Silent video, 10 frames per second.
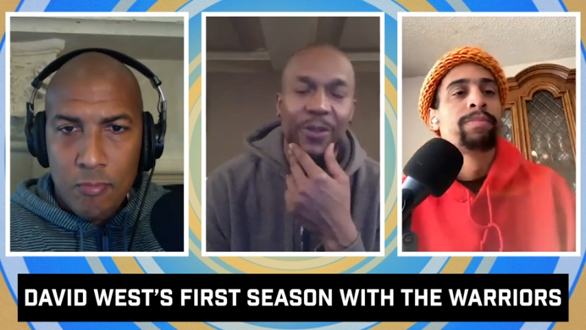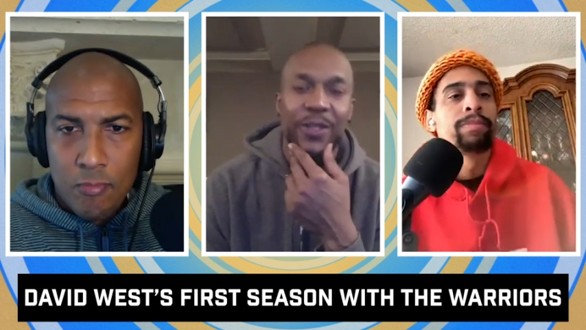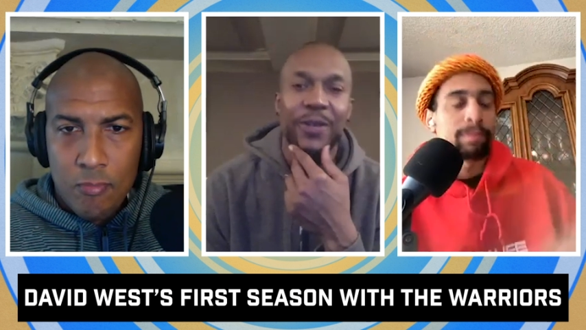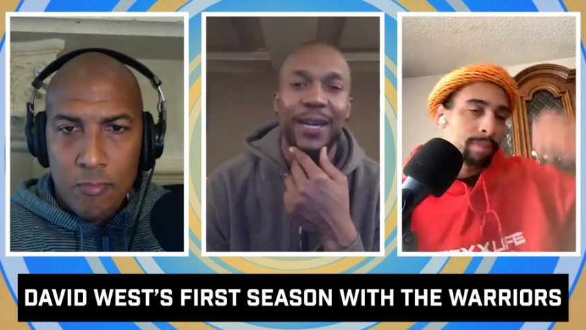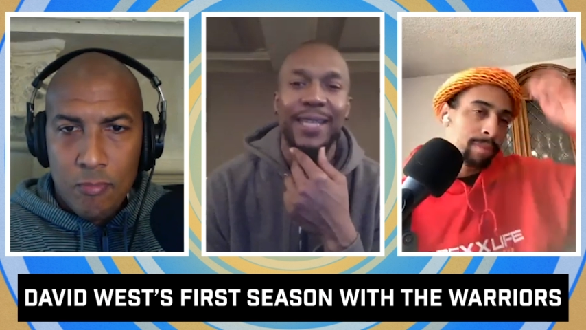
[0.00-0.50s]
Speaker 1: was
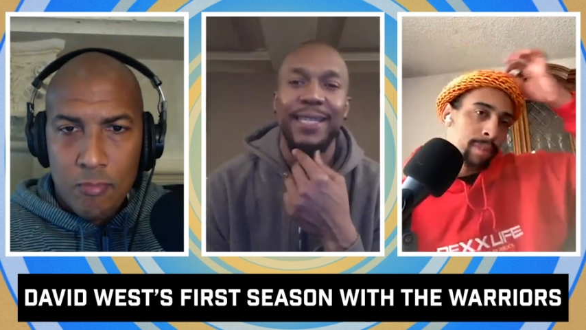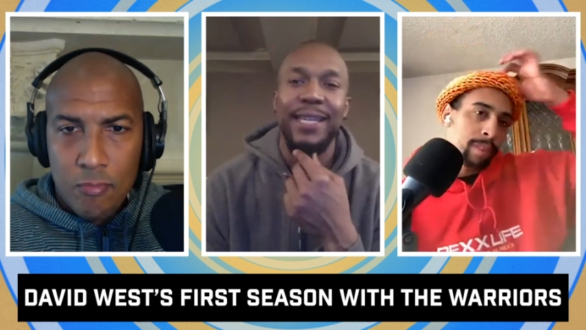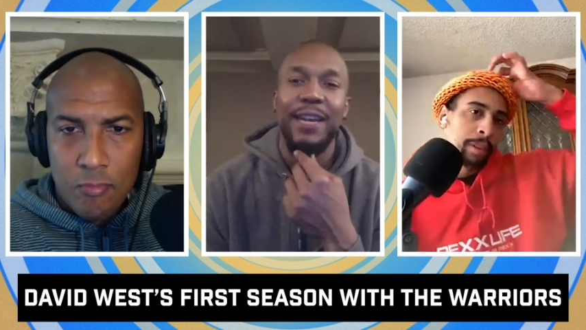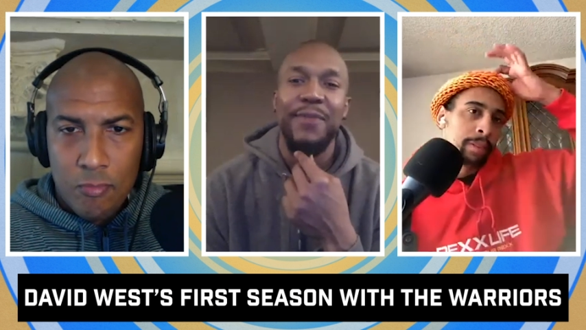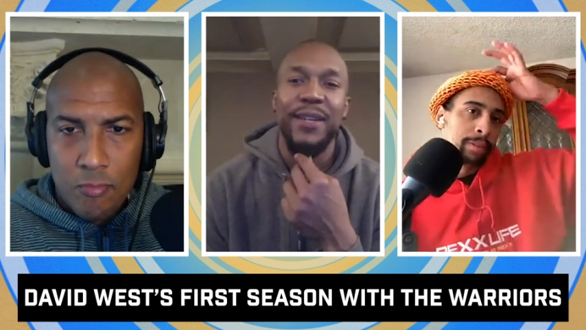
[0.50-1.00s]
crazy in
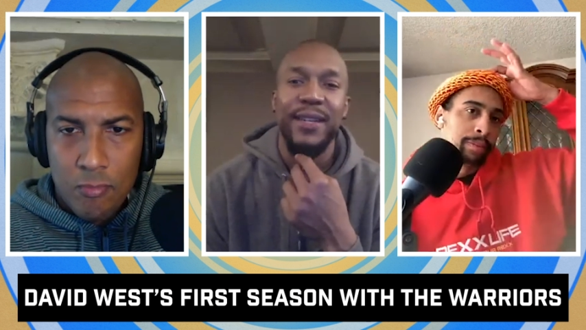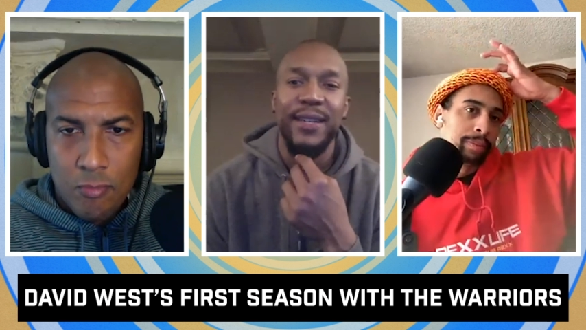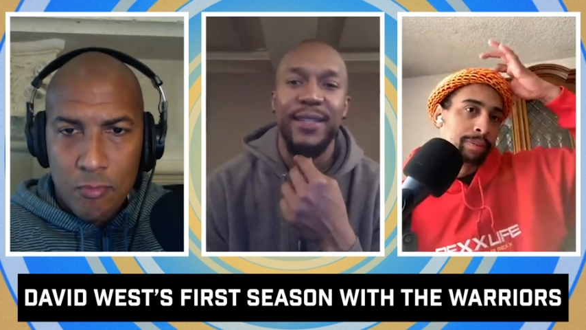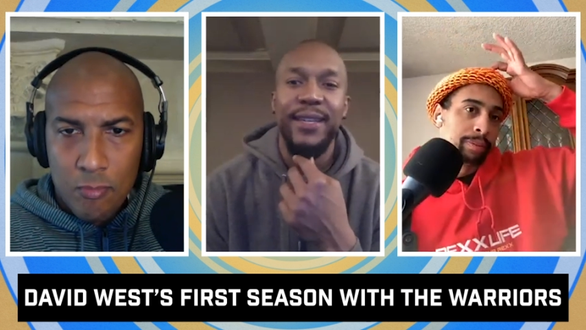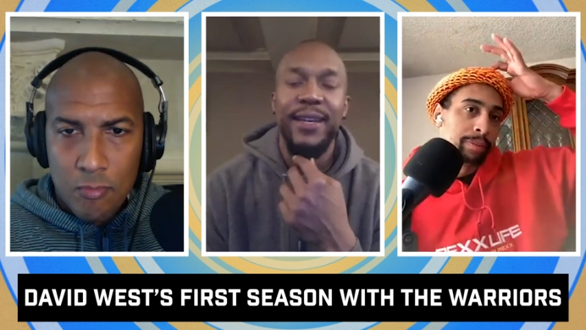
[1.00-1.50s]
there
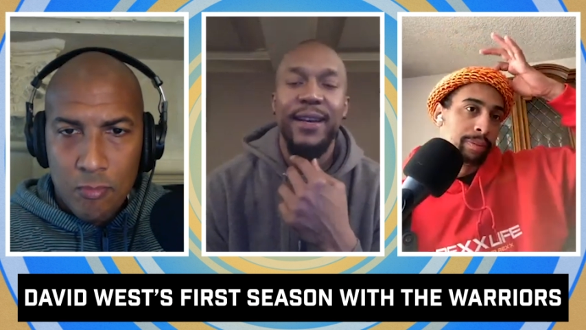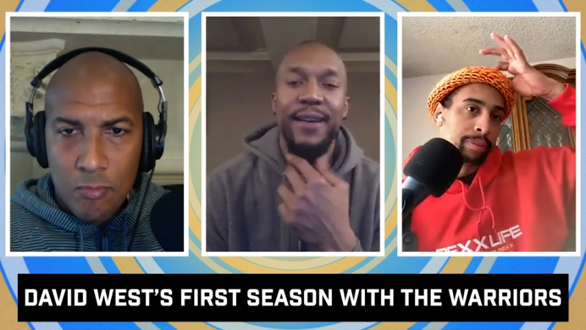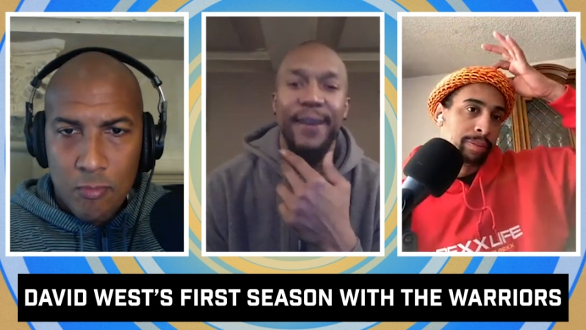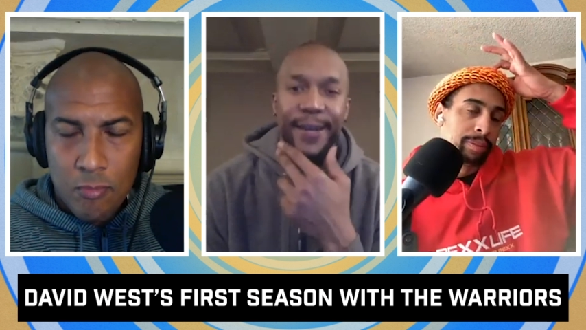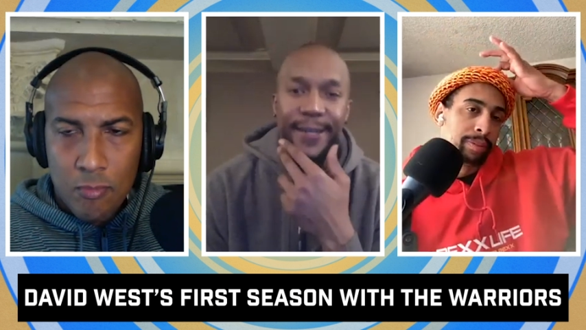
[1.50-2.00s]
because
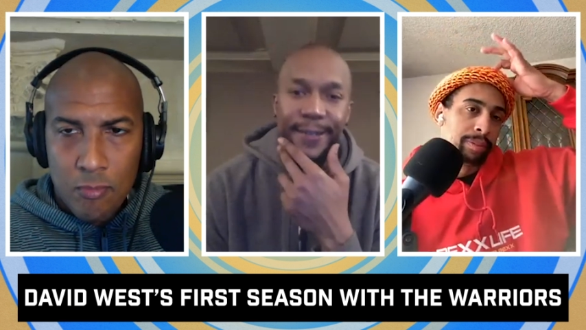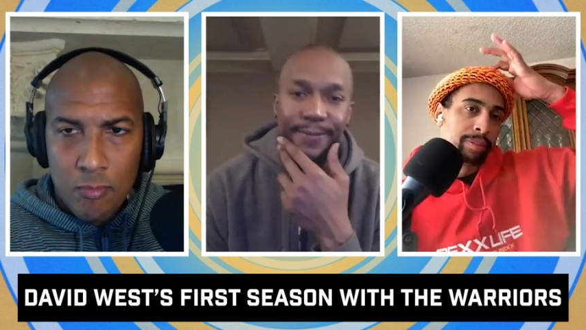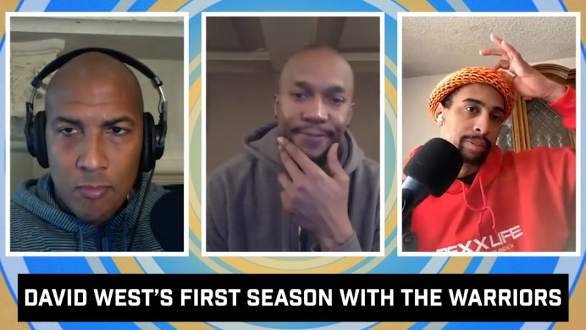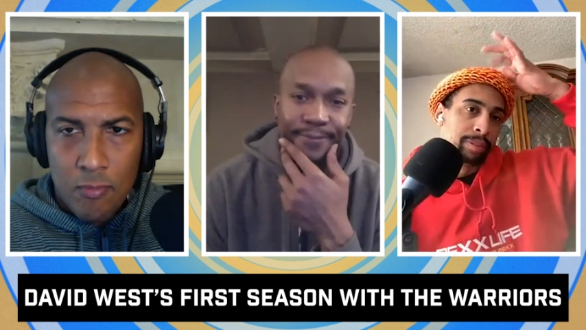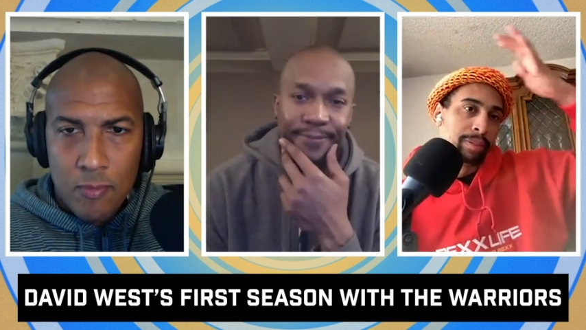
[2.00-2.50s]

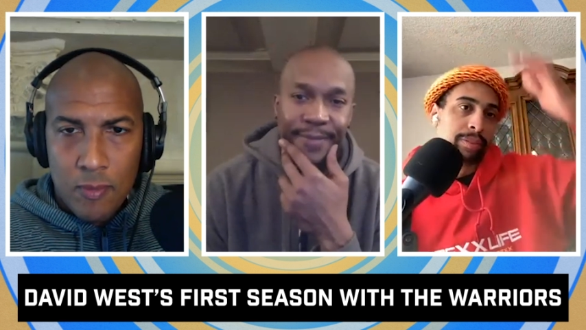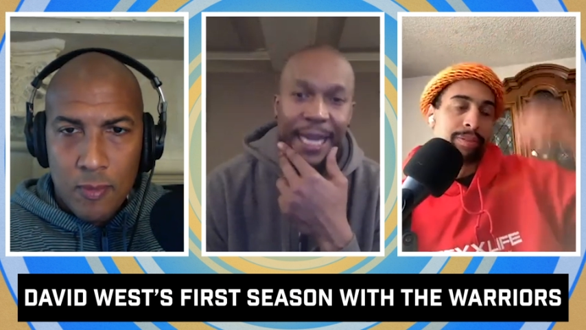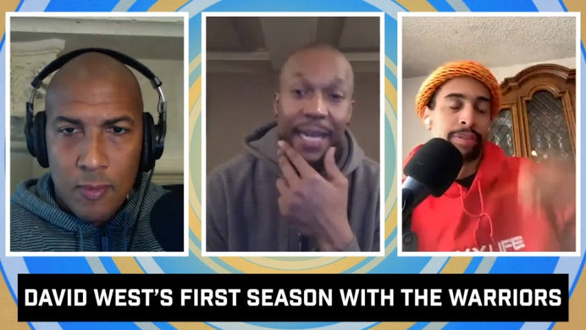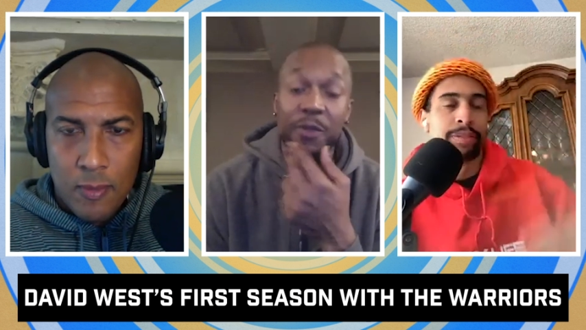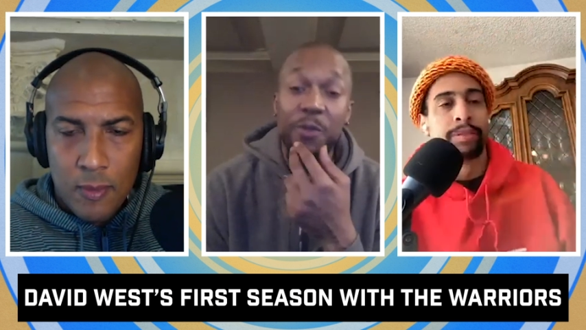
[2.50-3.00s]
um,
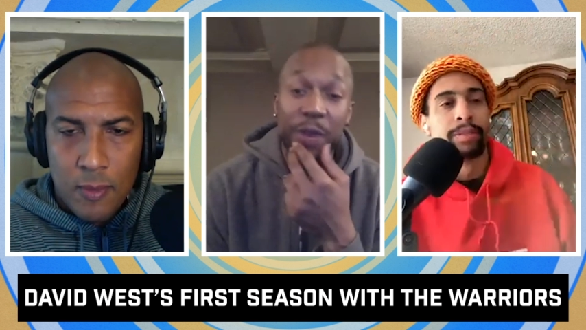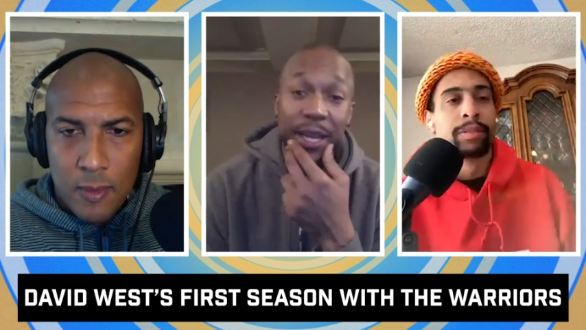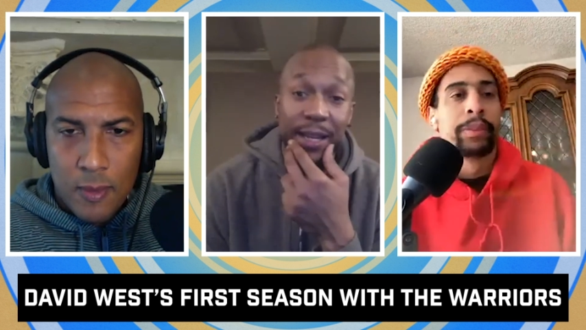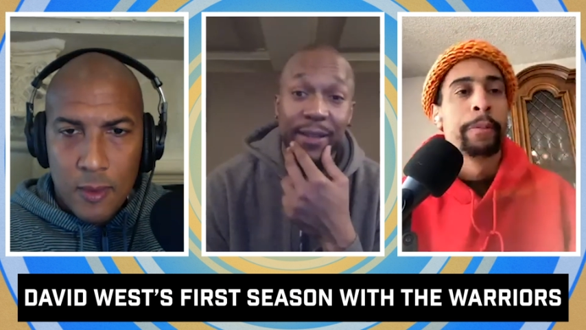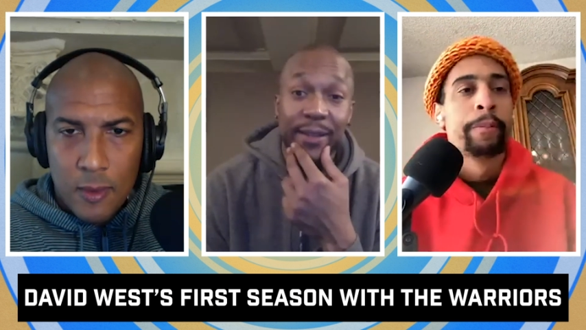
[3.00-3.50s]
they didn't
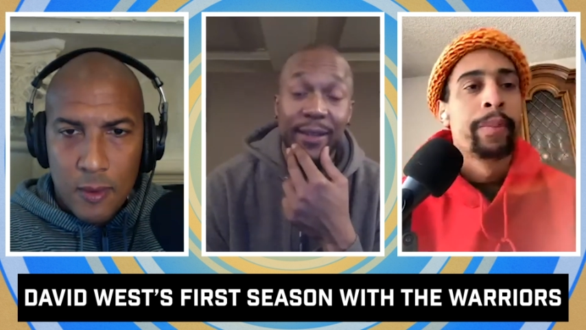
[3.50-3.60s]
win,